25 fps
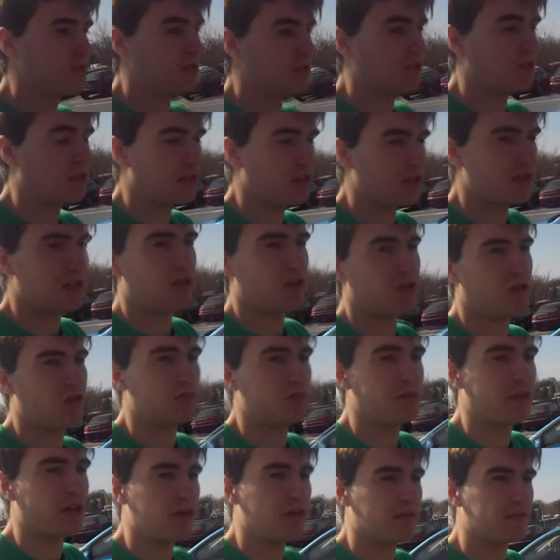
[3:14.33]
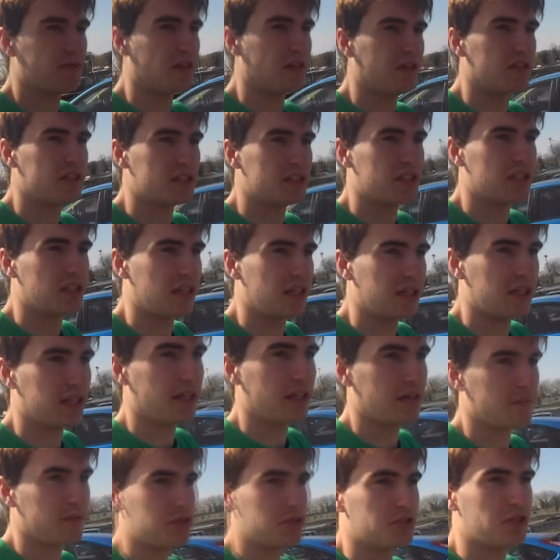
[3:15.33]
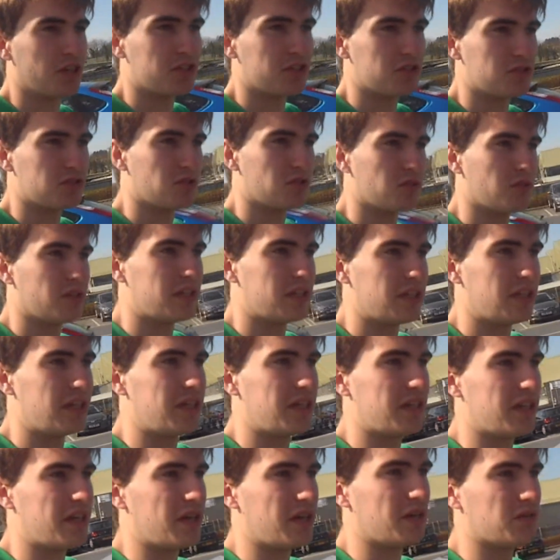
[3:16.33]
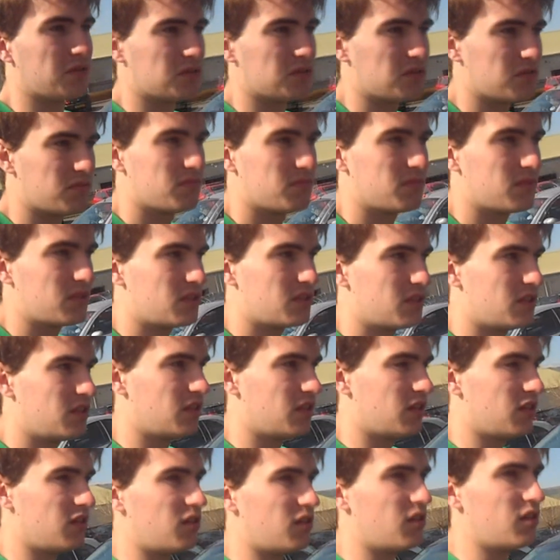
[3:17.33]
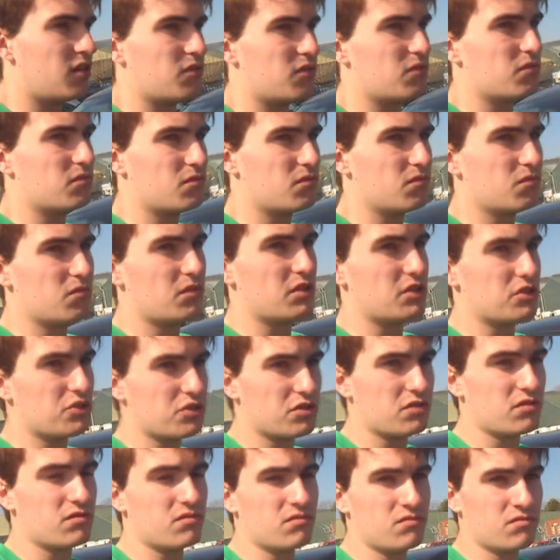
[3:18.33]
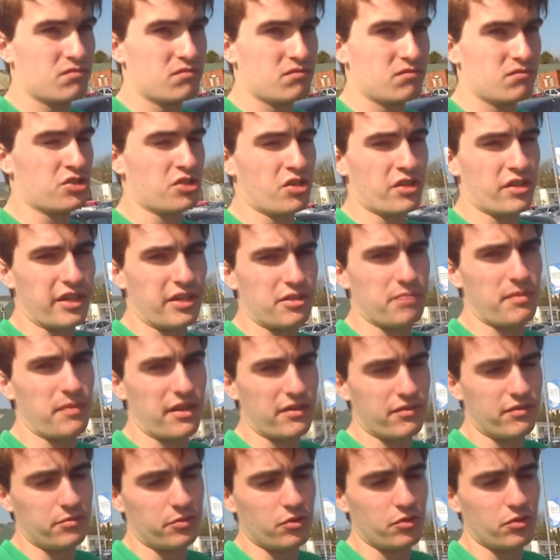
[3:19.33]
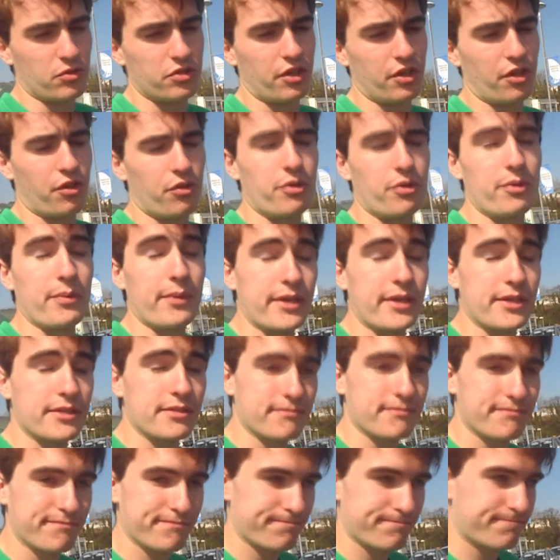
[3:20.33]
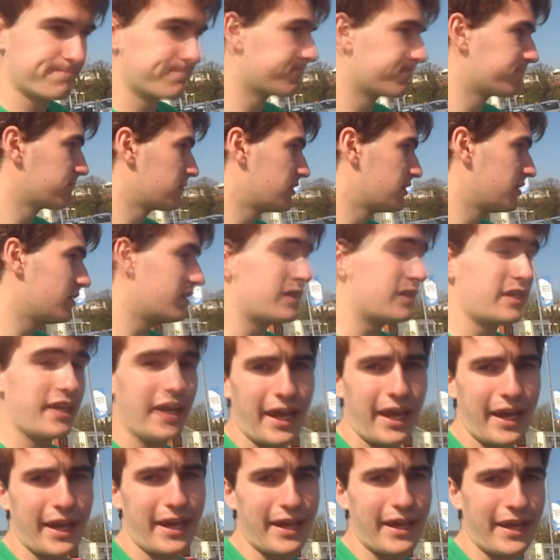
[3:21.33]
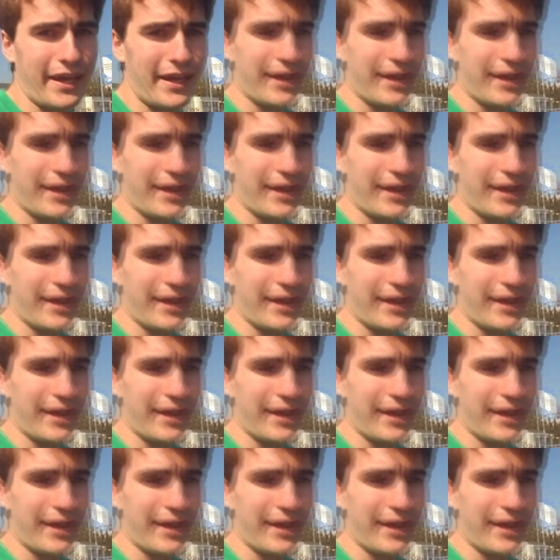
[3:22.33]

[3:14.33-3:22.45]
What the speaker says: So that's going to hold me off now until I can get my charger sorted in the house. Or when Shaun gets back from the office in 3 weeks. Yay!